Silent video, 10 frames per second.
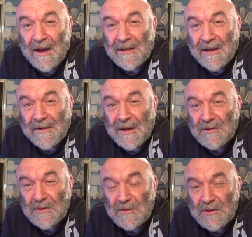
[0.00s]
and I'll
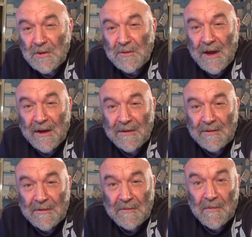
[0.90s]
catch you soon,
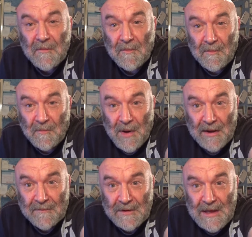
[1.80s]
guys.
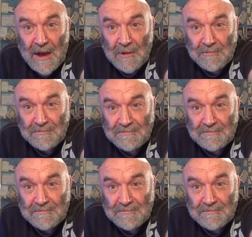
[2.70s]
Bye for now.